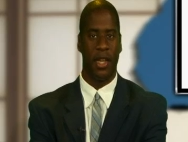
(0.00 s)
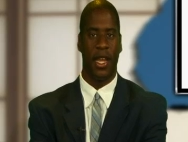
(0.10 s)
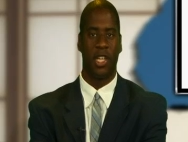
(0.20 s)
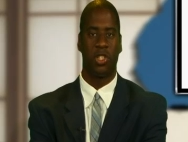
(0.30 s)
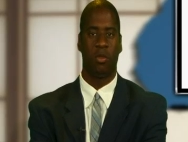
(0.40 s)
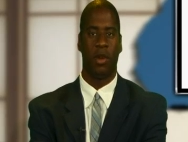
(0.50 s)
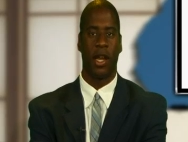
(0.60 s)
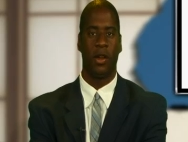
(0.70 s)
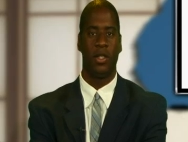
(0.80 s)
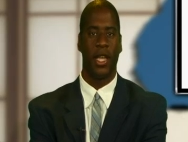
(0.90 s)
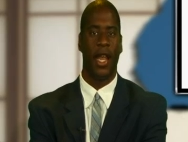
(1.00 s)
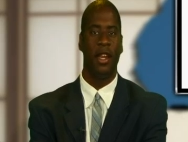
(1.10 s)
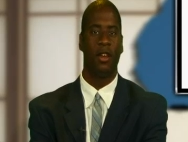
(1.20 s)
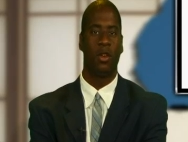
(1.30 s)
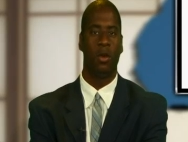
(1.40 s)
national records, and
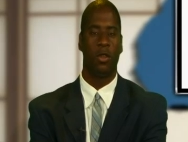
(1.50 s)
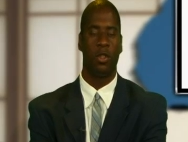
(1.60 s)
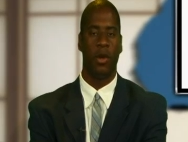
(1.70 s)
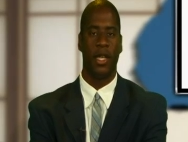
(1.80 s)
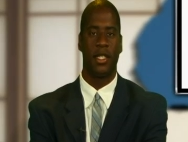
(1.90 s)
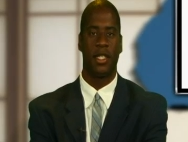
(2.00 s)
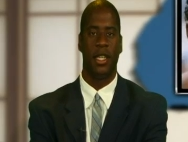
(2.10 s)
in a cool twist,